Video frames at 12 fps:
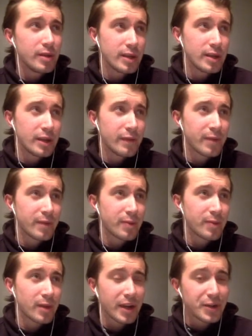if
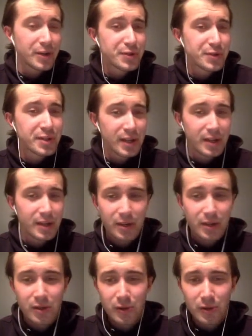people are interested in the
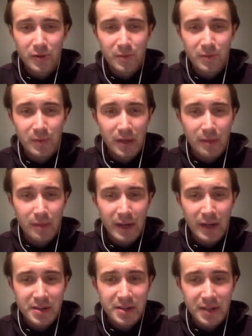huge big
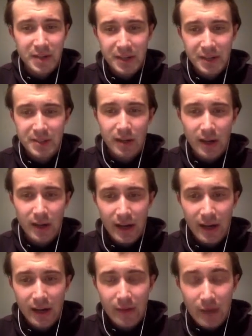banner stickers that I
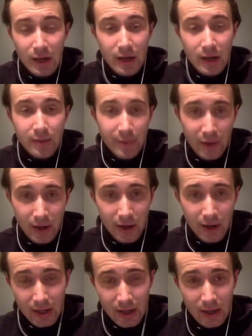have,
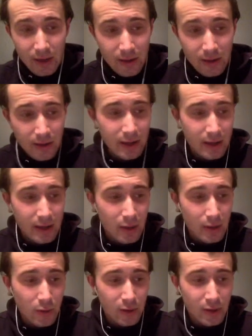I can
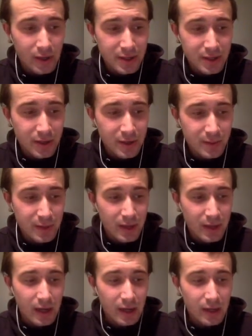organize those, but
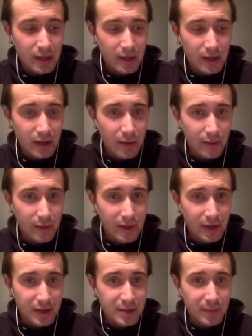they are a little bit
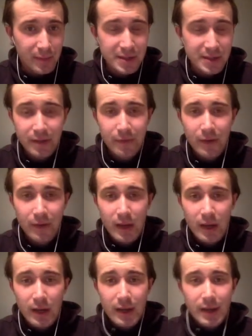expensive.
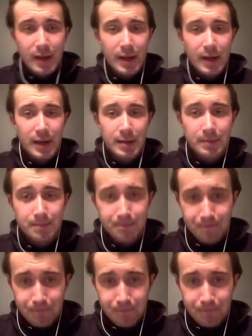But